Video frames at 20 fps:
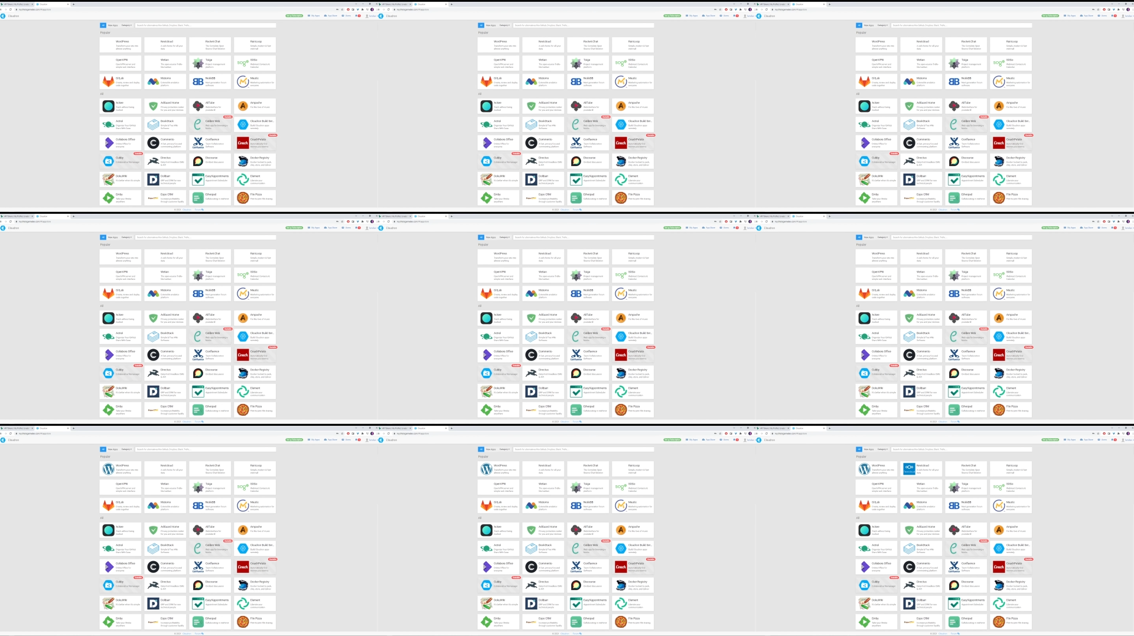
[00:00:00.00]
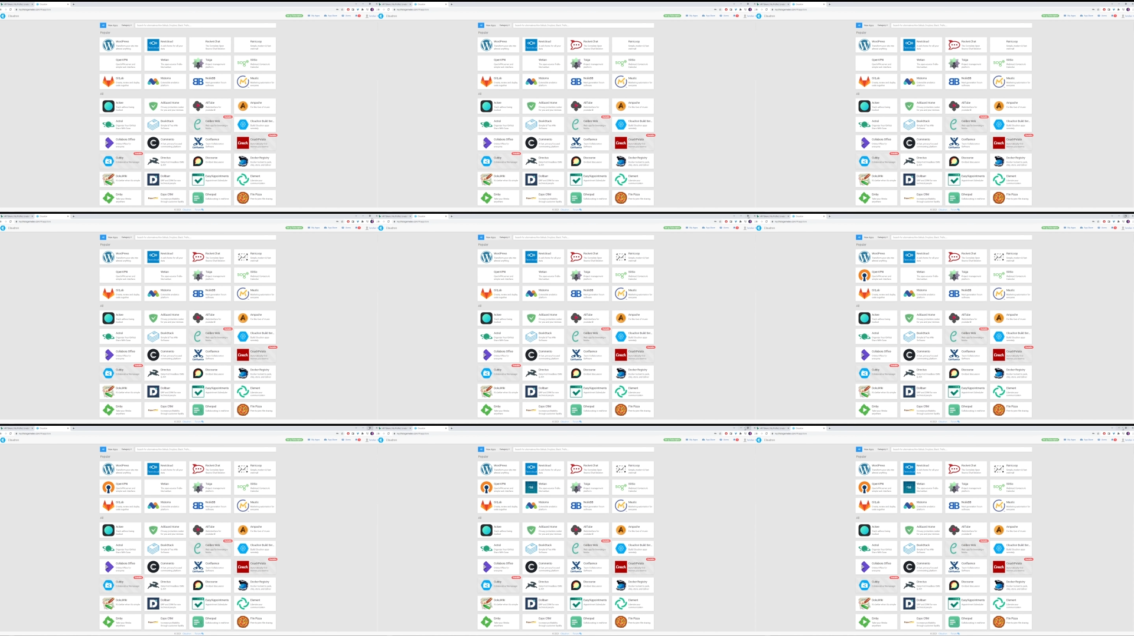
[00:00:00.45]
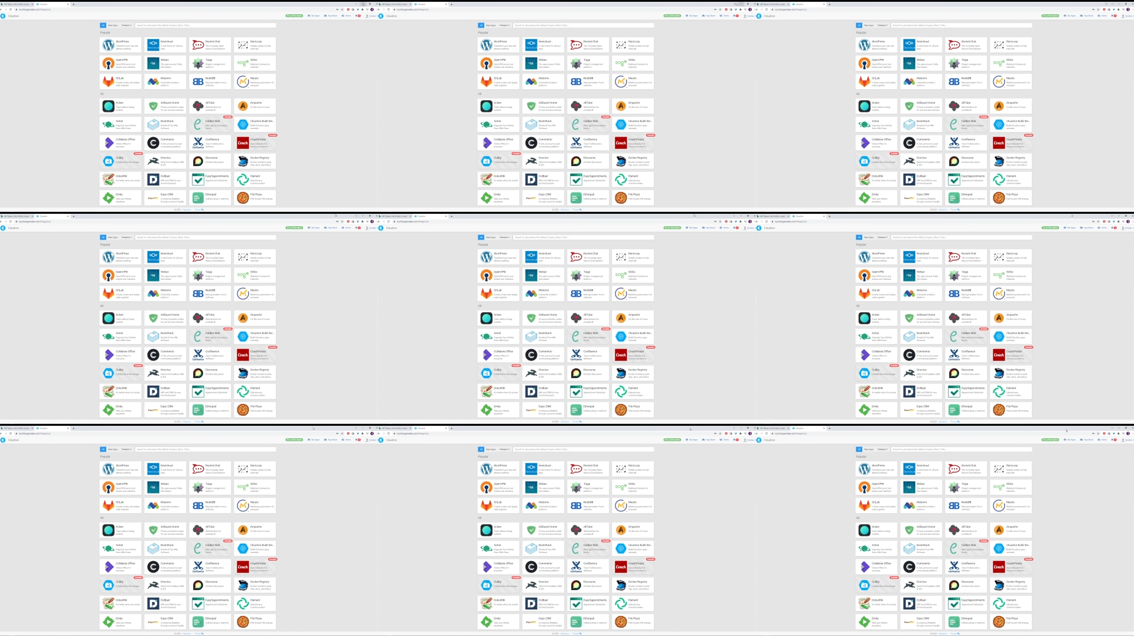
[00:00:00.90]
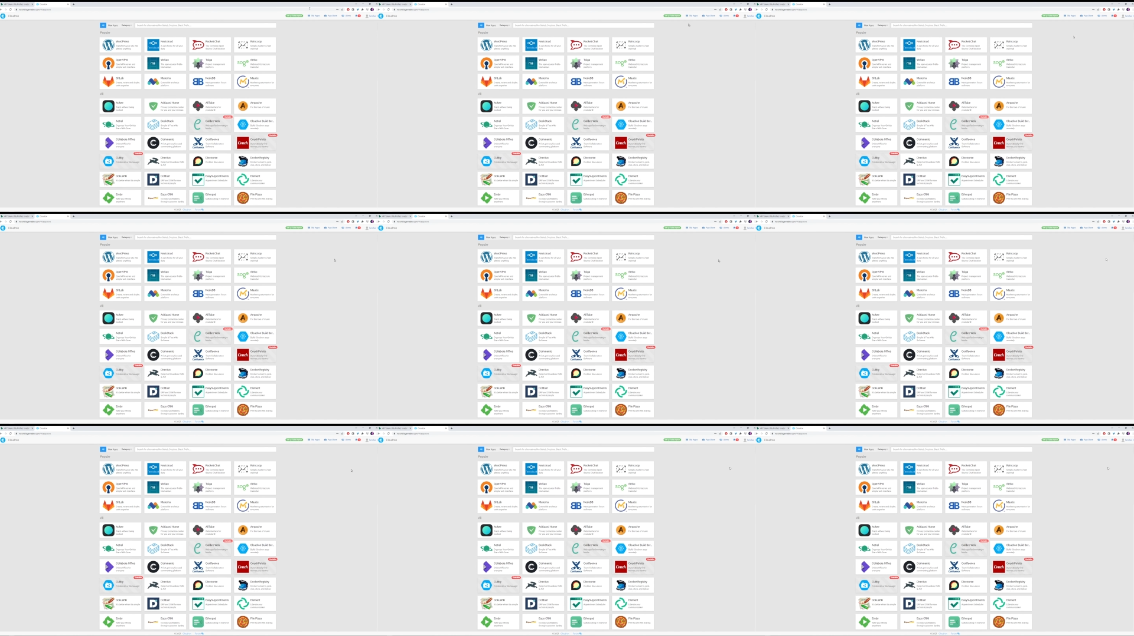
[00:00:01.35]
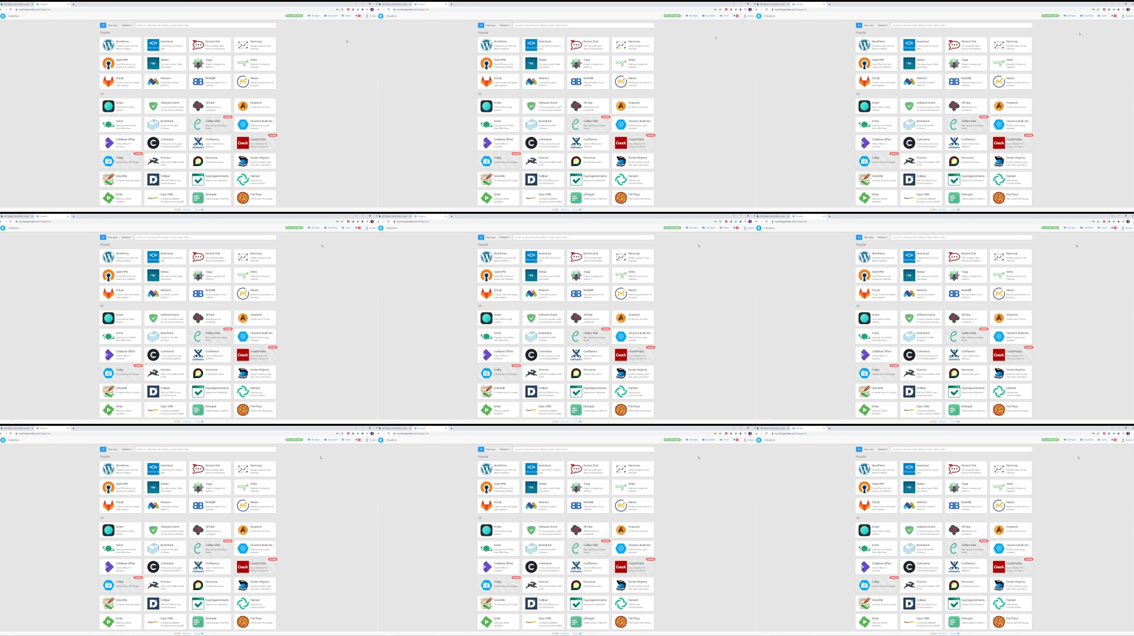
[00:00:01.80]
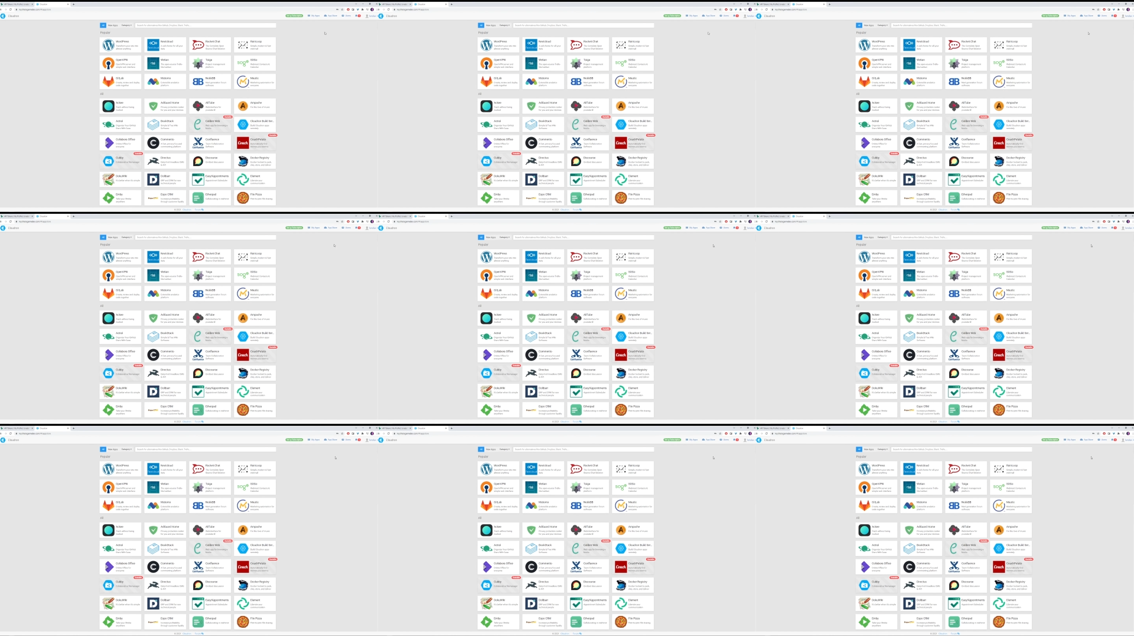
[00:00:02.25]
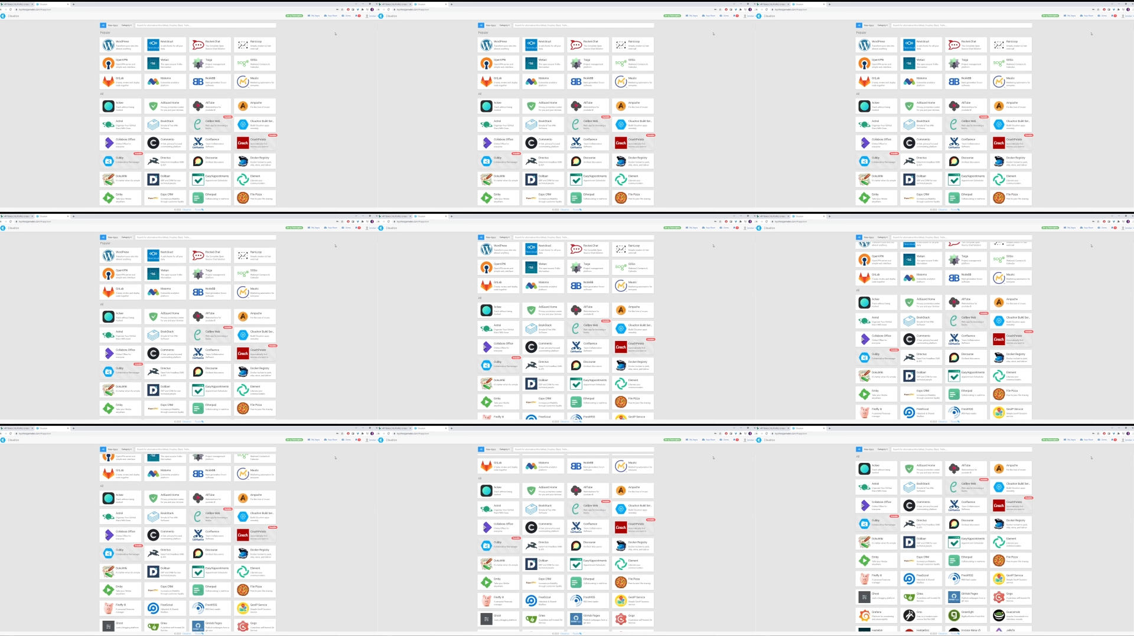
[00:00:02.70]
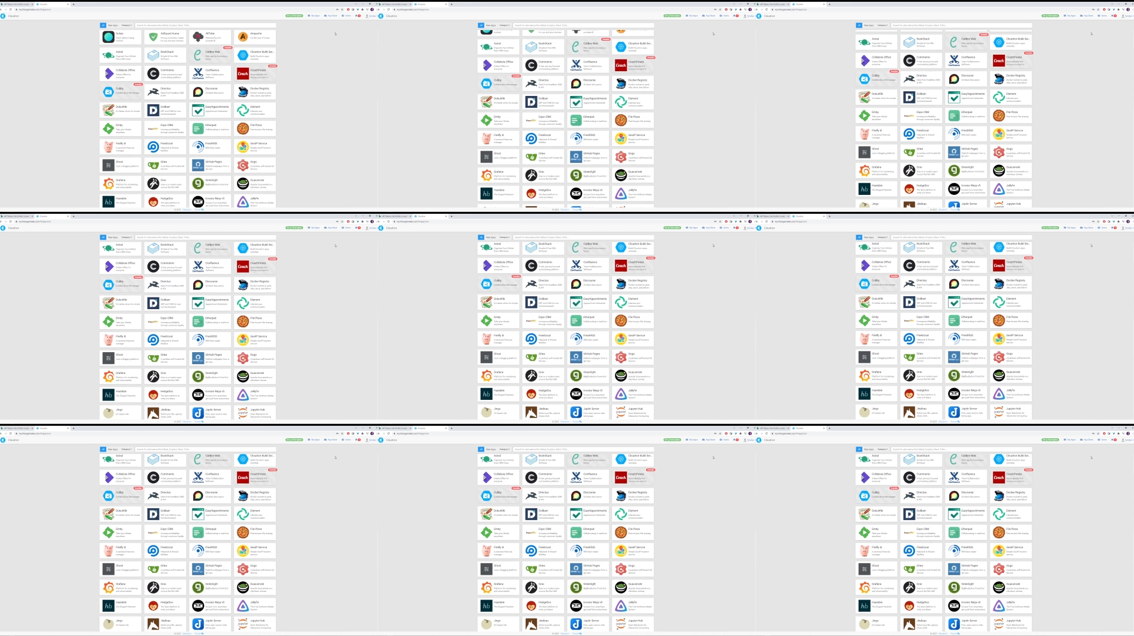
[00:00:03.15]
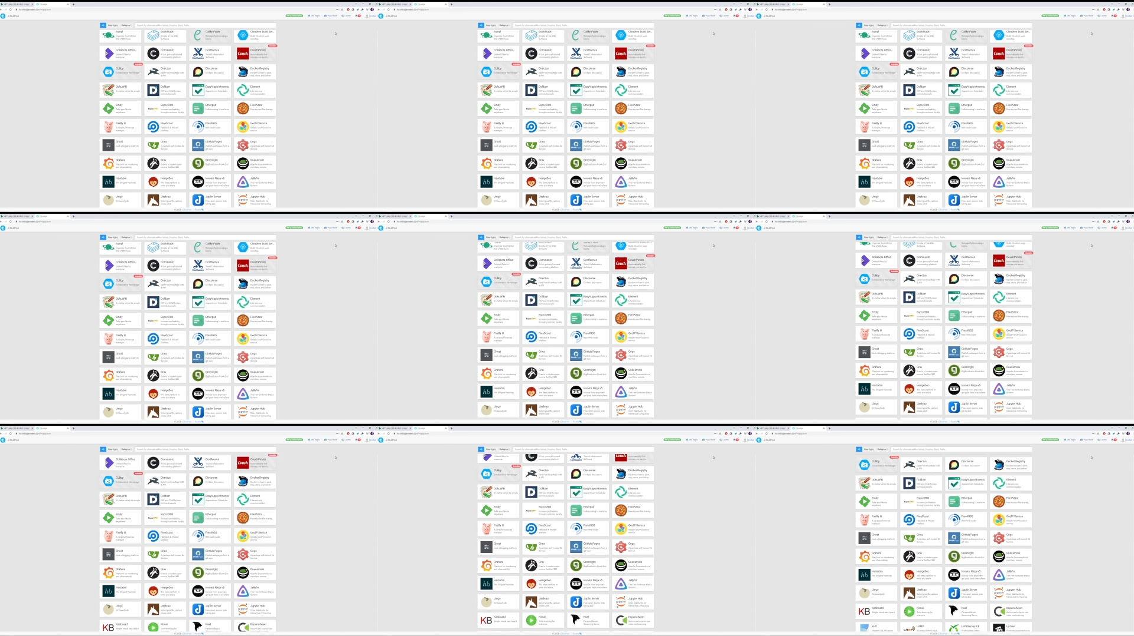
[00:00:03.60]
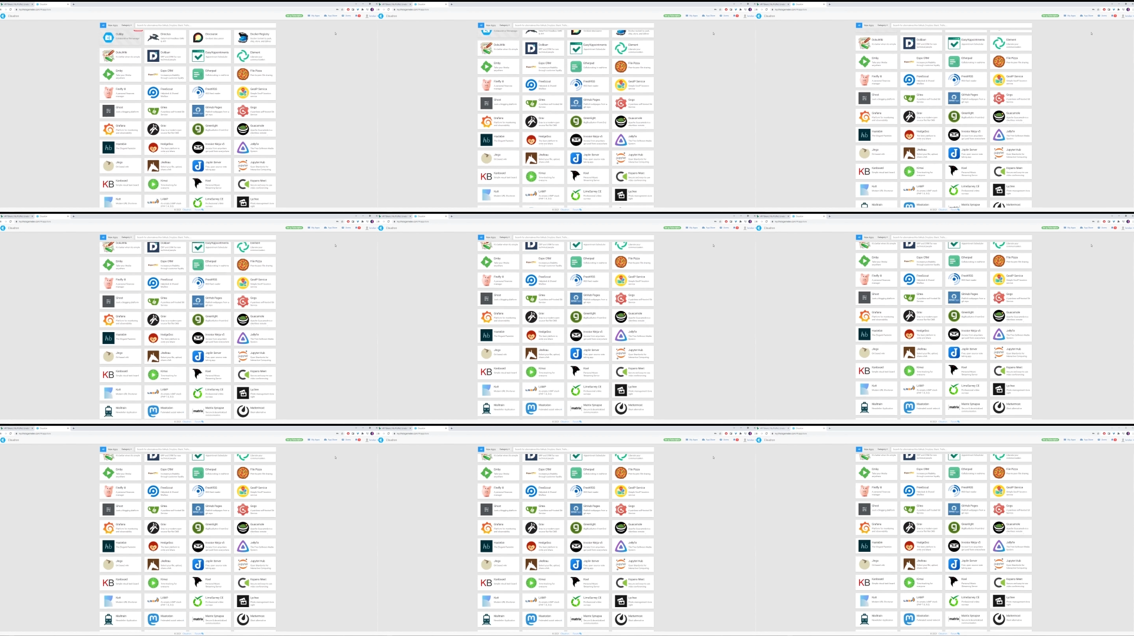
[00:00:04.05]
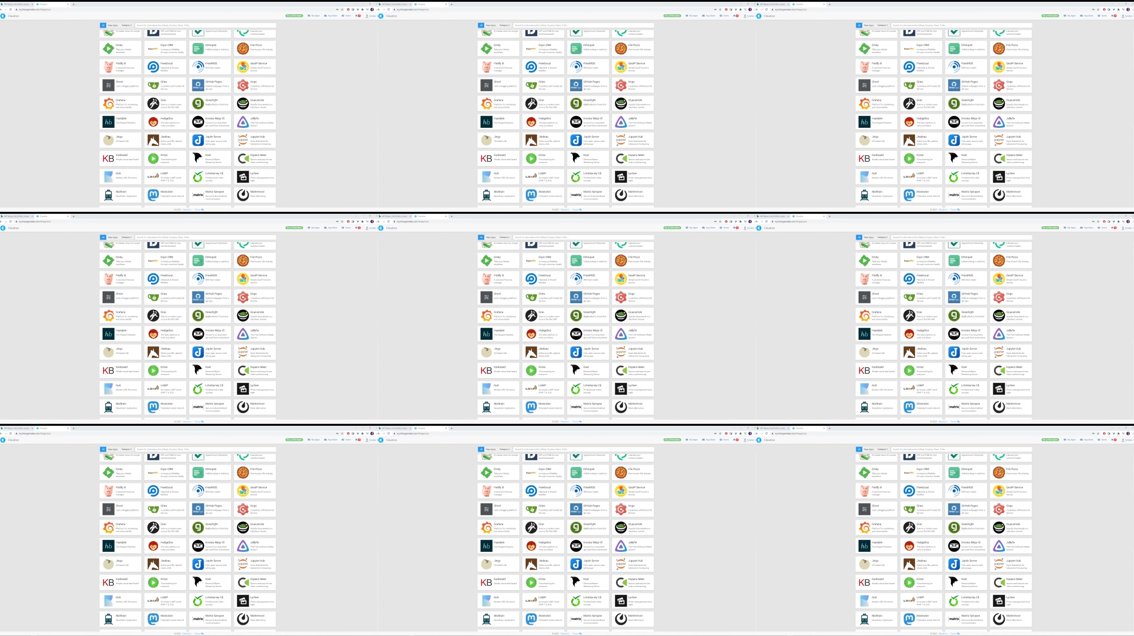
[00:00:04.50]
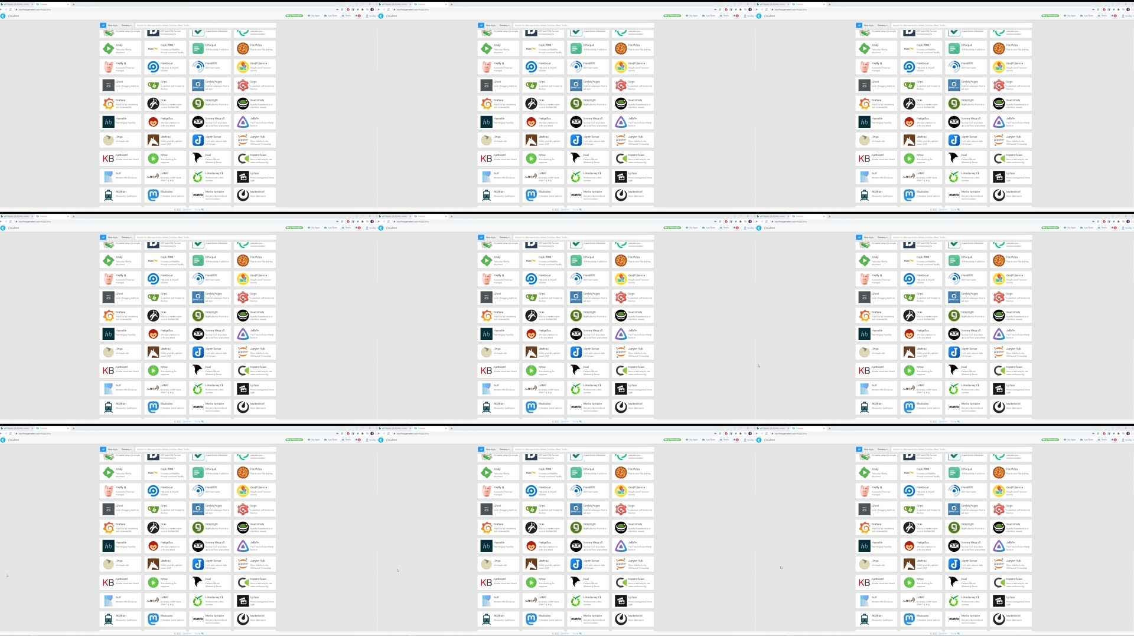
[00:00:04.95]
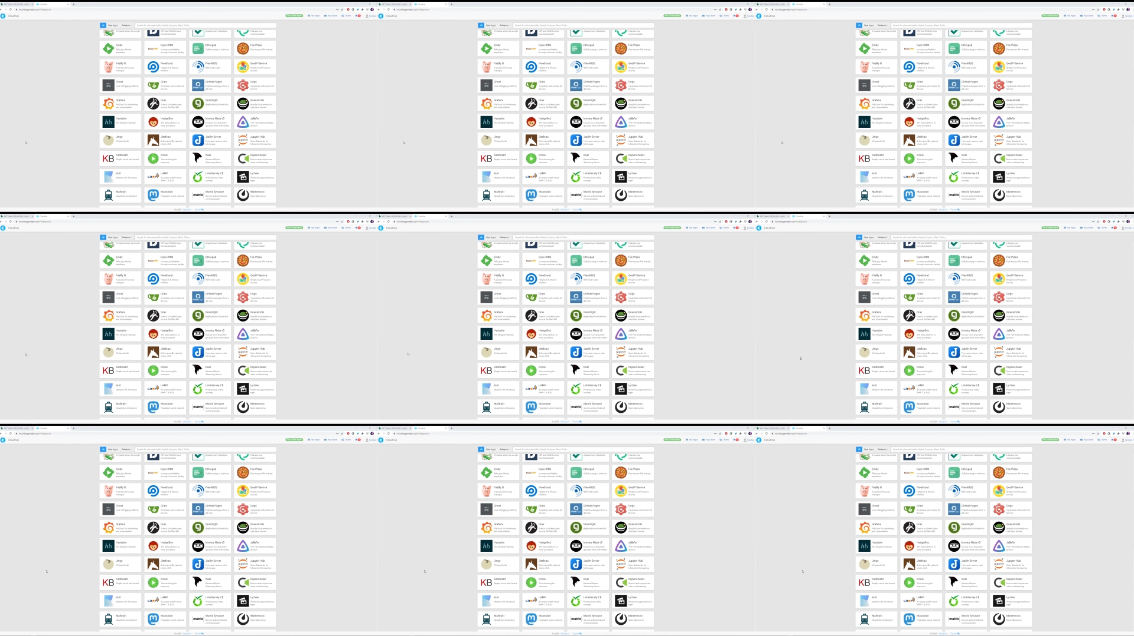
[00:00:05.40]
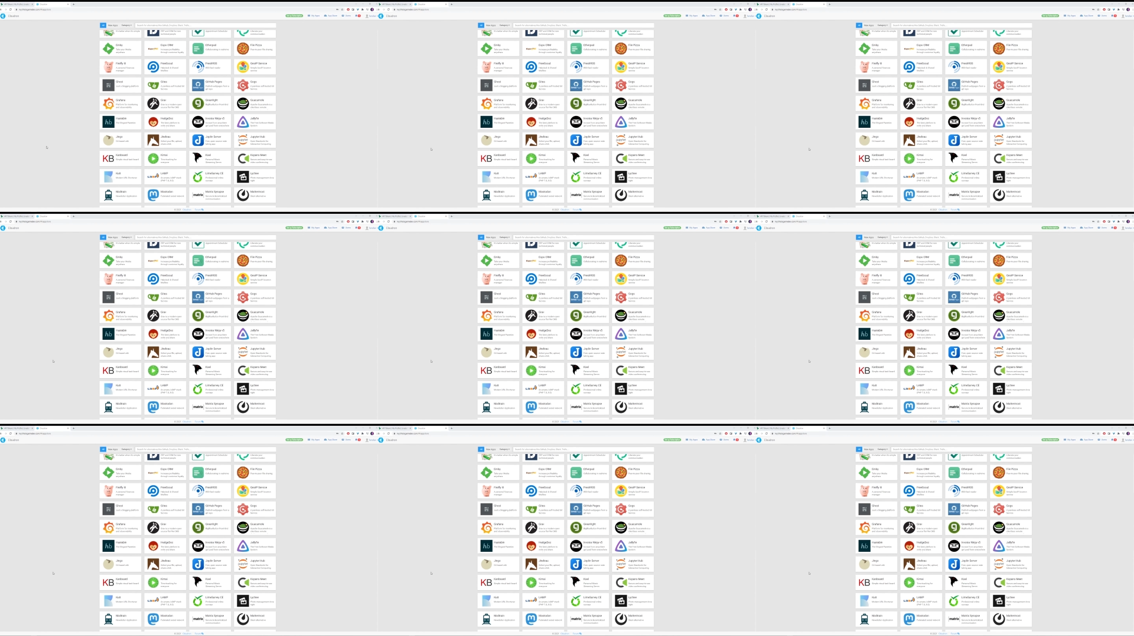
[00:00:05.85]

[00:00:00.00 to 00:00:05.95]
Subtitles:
No face is visible, so there are no lips to read.